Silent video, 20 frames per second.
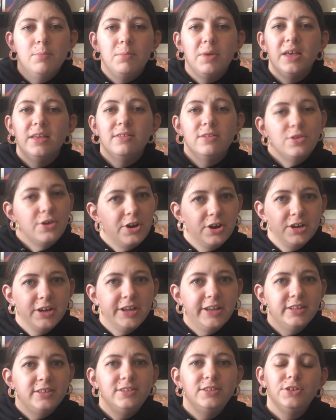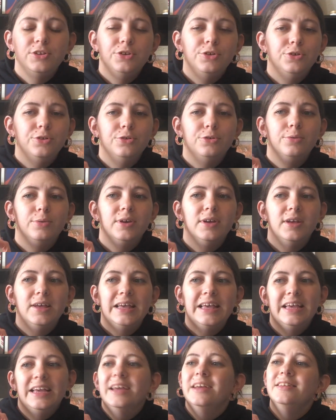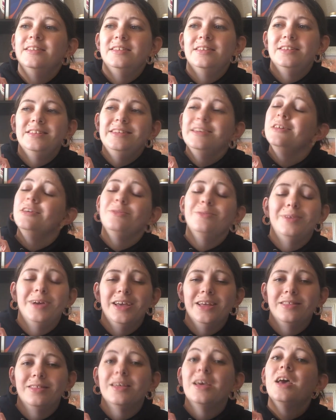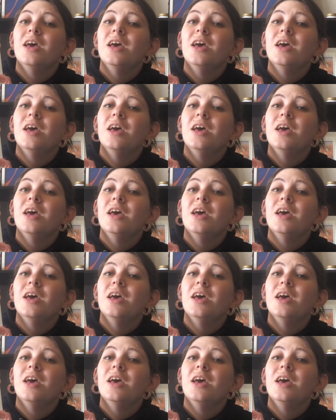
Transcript: is an artist who is dealing with